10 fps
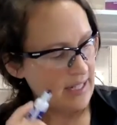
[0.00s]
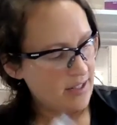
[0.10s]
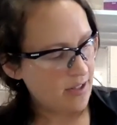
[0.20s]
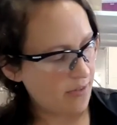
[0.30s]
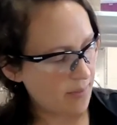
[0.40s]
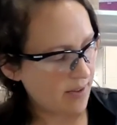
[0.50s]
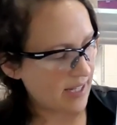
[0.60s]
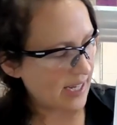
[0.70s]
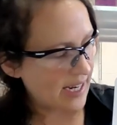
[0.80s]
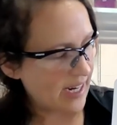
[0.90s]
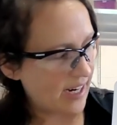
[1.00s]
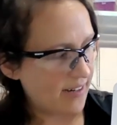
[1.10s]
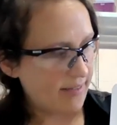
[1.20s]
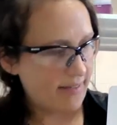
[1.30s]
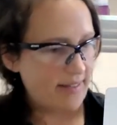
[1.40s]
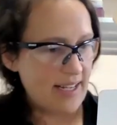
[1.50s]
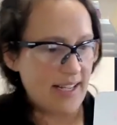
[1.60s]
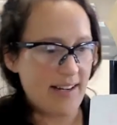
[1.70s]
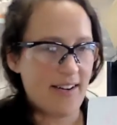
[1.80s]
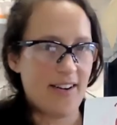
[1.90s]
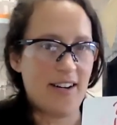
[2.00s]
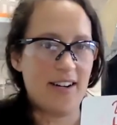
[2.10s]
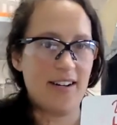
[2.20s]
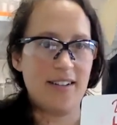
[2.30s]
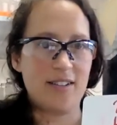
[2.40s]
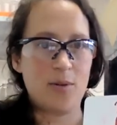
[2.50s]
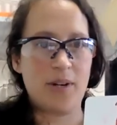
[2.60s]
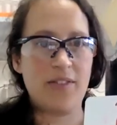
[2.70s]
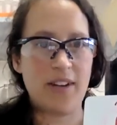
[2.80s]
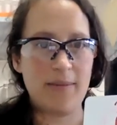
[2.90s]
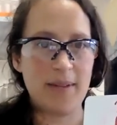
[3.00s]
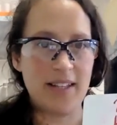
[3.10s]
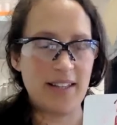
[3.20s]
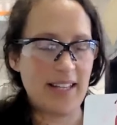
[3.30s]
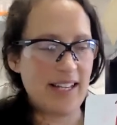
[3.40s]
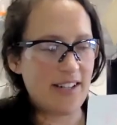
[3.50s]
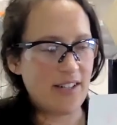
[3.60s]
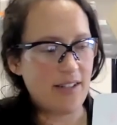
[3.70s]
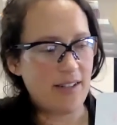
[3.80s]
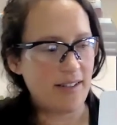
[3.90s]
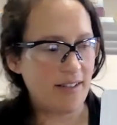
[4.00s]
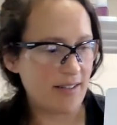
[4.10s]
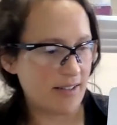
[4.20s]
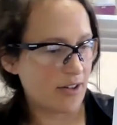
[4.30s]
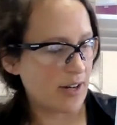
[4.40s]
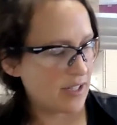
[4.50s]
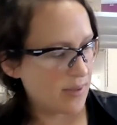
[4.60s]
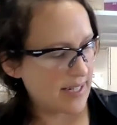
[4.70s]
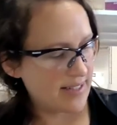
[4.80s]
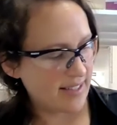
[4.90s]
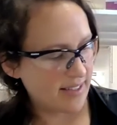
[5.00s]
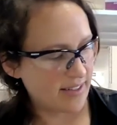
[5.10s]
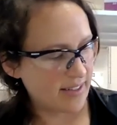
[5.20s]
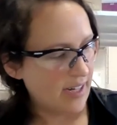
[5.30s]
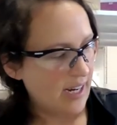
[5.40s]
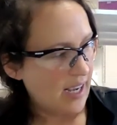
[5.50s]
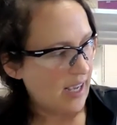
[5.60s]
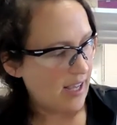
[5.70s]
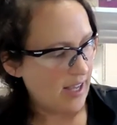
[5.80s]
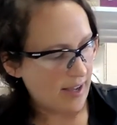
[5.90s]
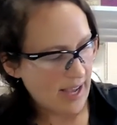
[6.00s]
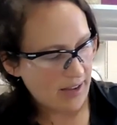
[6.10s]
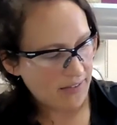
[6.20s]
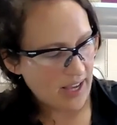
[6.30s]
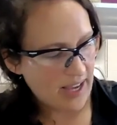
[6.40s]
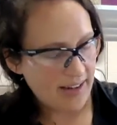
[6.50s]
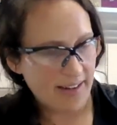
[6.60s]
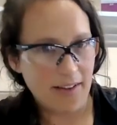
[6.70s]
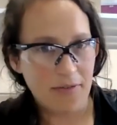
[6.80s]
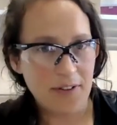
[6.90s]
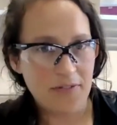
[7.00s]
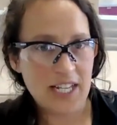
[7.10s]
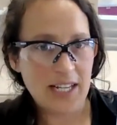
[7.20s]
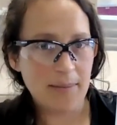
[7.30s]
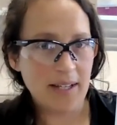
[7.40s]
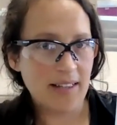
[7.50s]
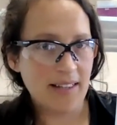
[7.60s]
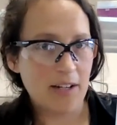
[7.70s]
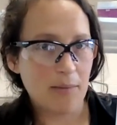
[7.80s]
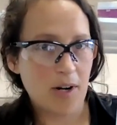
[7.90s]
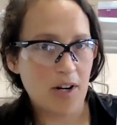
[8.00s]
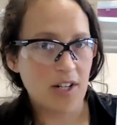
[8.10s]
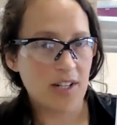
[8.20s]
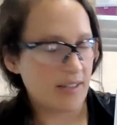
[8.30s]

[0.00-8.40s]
So if I'm looking here at our 25 milliliter graduated cylinder, I've got a 15 milliliter mark,